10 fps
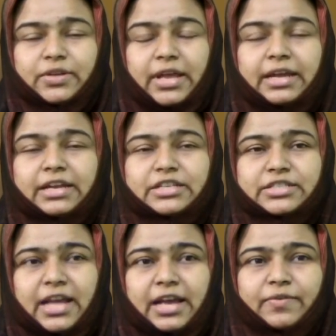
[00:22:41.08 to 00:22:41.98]
English
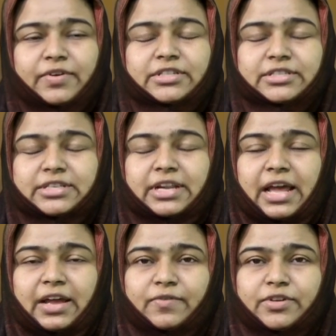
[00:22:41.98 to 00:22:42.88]
language is the
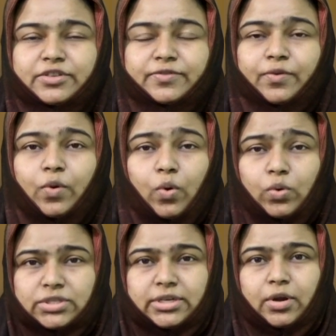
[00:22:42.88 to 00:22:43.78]
language of
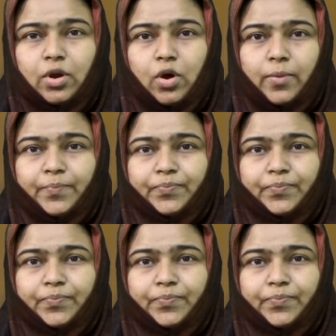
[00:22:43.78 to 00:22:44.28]
court and law.